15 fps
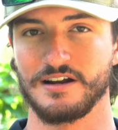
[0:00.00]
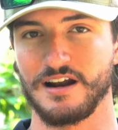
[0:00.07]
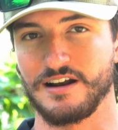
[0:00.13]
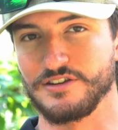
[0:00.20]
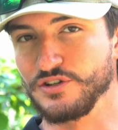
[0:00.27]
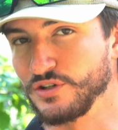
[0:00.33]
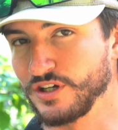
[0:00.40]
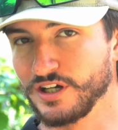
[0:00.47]

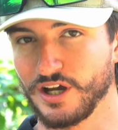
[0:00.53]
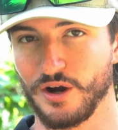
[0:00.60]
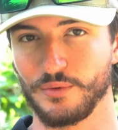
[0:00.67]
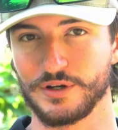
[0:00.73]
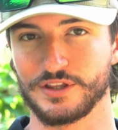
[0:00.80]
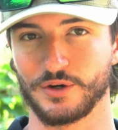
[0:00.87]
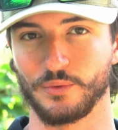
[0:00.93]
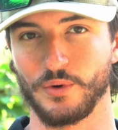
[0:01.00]
you can go
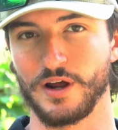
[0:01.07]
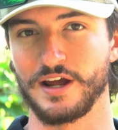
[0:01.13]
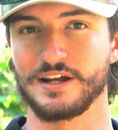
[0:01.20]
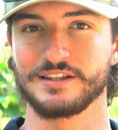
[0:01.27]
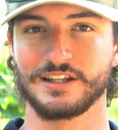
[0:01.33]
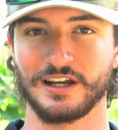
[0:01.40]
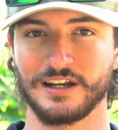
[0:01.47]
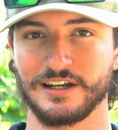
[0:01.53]
either way.
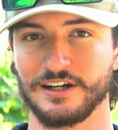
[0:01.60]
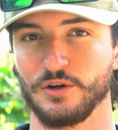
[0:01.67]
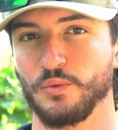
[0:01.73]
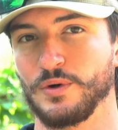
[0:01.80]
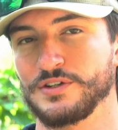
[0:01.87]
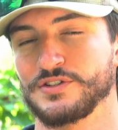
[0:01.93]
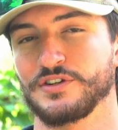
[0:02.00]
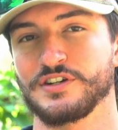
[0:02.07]
The little
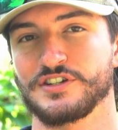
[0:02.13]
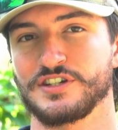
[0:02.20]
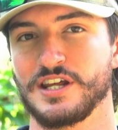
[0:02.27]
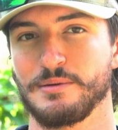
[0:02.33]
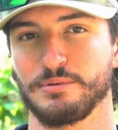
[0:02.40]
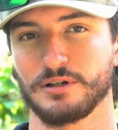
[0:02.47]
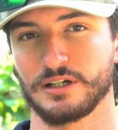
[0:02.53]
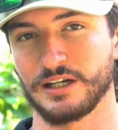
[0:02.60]
wizard is
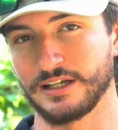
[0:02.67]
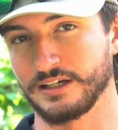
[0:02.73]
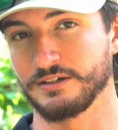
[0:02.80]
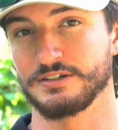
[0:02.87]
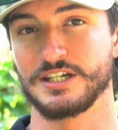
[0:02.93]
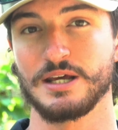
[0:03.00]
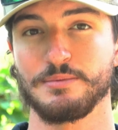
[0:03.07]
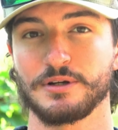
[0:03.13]
typically
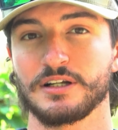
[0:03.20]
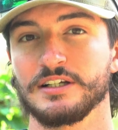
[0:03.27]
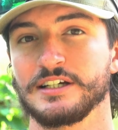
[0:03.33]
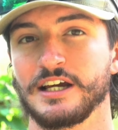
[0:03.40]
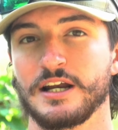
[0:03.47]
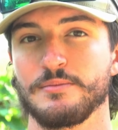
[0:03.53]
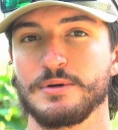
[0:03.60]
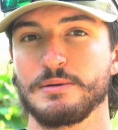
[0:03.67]

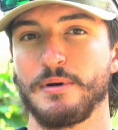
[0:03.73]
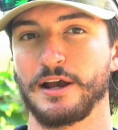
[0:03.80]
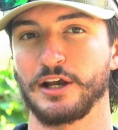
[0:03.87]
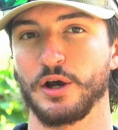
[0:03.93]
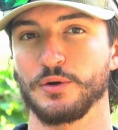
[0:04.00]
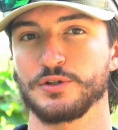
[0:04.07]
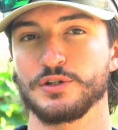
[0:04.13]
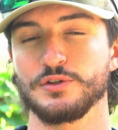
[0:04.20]
going to be my
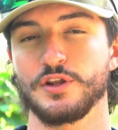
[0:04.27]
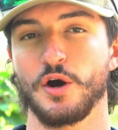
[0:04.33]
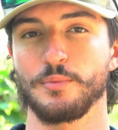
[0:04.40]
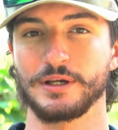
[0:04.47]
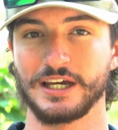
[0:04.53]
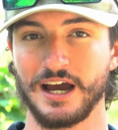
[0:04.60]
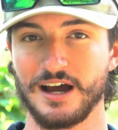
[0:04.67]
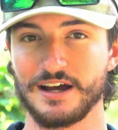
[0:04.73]
go-to though,
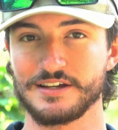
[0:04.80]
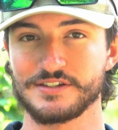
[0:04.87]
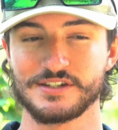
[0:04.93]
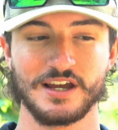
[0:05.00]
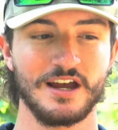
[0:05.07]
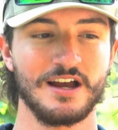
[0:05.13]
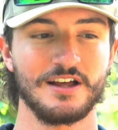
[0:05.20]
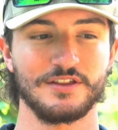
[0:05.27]
because
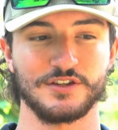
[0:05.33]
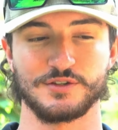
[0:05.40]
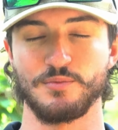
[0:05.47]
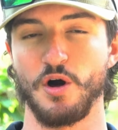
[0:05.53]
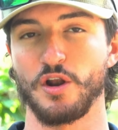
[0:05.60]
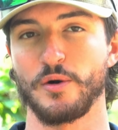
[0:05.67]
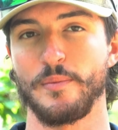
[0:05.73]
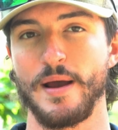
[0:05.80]
the
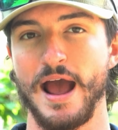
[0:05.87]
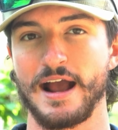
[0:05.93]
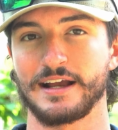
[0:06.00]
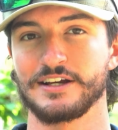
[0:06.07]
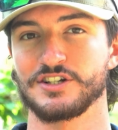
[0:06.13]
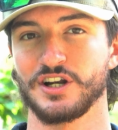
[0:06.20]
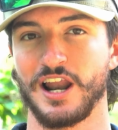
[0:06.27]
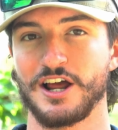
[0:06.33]
smaller
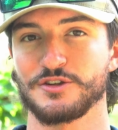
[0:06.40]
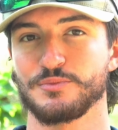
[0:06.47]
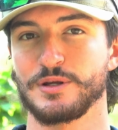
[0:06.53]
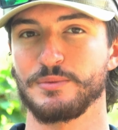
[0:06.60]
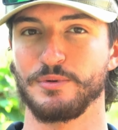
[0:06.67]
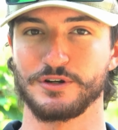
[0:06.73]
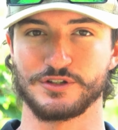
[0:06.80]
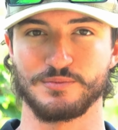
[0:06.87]
package allows me to
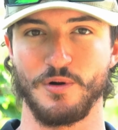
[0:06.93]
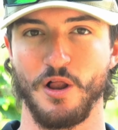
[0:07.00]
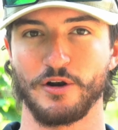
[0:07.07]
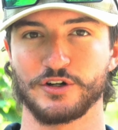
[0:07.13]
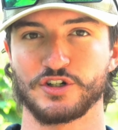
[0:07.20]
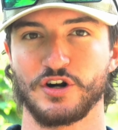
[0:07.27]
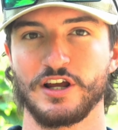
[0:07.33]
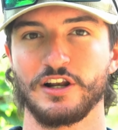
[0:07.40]
put a smaller
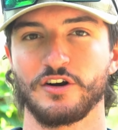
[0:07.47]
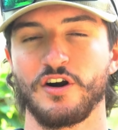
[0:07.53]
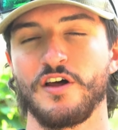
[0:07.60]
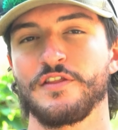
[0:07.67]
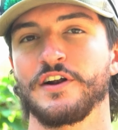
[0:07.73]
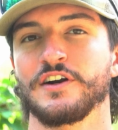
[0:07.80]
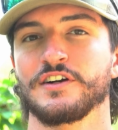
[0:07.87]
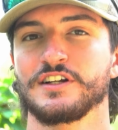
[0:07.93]
trailer on
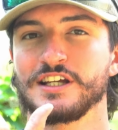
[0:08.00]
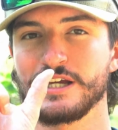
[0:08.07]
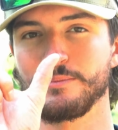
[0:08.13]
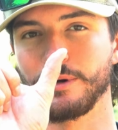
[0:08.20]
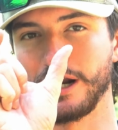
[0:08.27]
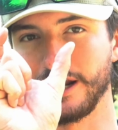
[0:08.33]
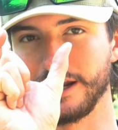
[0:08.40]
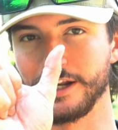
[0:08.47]
there, keep
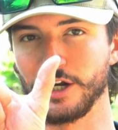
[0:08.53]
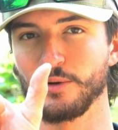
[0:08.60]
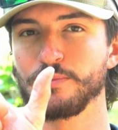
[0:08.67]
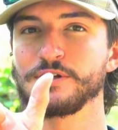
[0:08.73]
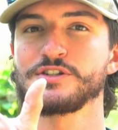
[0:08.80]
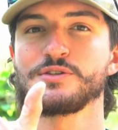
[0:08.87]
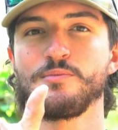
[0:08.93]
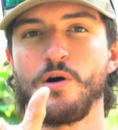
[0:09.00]
it a little
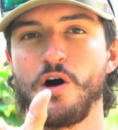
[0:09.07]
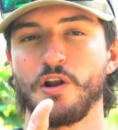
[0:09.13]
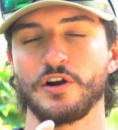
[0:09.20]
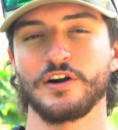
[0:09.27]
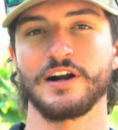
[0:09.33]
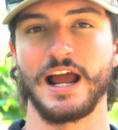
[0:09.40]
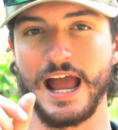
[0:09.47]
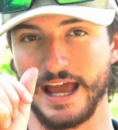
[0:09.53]
bit
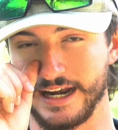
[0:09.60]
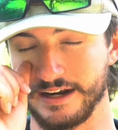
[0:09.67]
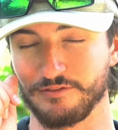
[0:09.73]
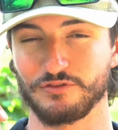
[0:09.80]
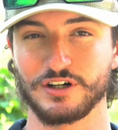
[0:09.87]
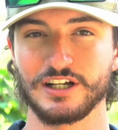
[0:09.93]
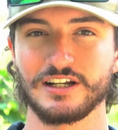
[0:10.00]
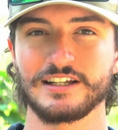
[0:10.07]
smaller, and it
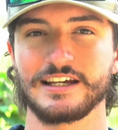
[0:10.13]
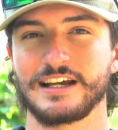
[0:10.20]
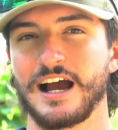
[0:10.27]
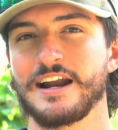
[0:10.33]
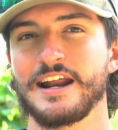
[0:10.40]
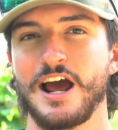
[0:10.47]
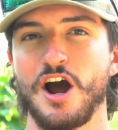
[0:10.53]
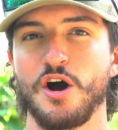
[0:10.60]
really
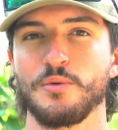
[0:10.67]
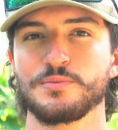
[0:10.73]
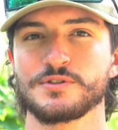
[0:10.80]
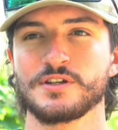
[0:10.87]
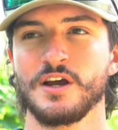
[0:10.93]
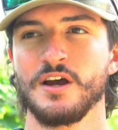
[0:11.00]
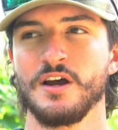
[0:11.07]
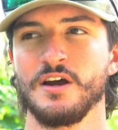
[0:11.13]
kind of helps
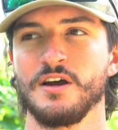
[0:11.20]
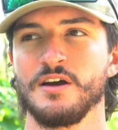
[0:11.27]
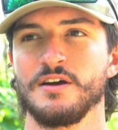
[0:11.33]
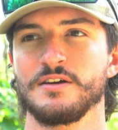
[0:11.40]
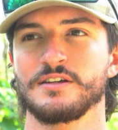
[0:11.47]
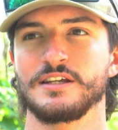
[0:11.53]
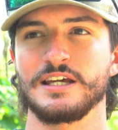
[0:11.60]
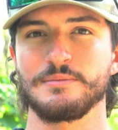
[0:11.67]

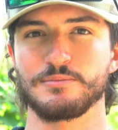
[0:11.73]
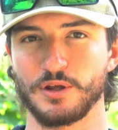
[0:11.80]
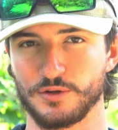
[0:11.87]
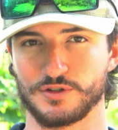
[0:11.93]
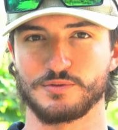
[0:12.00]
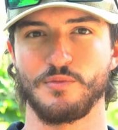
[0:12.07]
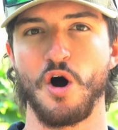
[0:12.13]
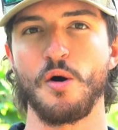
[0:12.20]
keep
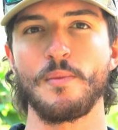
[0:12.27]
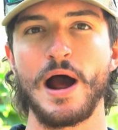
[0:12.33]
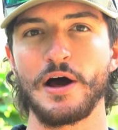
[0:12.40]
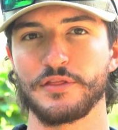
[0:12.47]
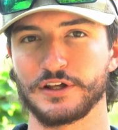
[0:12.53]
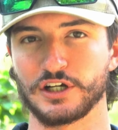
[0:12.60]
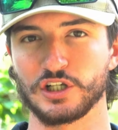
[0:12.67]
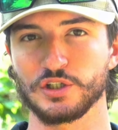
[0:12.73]
those
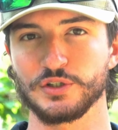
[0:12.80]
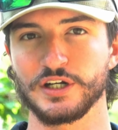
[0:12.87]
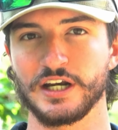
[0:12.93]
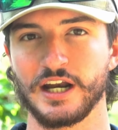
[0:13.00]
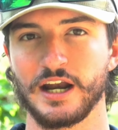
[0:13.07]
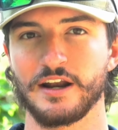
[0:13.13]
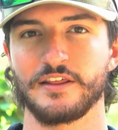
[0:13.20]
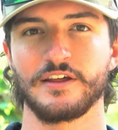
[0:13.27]
smallmouth included
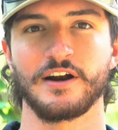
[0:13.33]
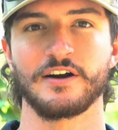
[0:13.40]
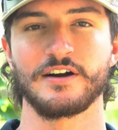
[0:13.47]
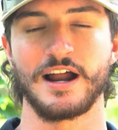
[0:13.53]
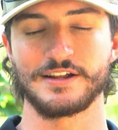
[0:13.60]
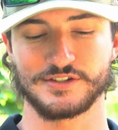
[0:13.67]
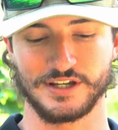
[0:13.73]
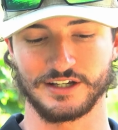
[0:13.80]
into there.
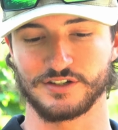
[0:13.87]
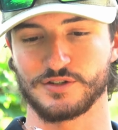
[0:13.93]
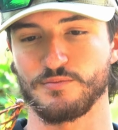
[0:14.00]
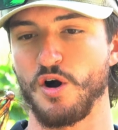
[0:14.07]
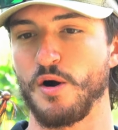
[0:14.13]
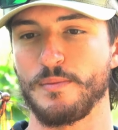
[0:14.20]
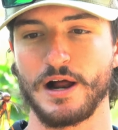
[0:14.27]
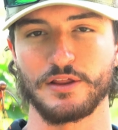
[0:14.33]
Not saying a
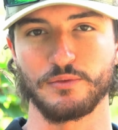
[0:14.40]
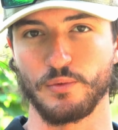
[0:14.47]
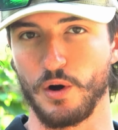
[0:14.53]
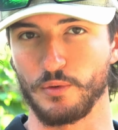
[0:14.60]
smallmouth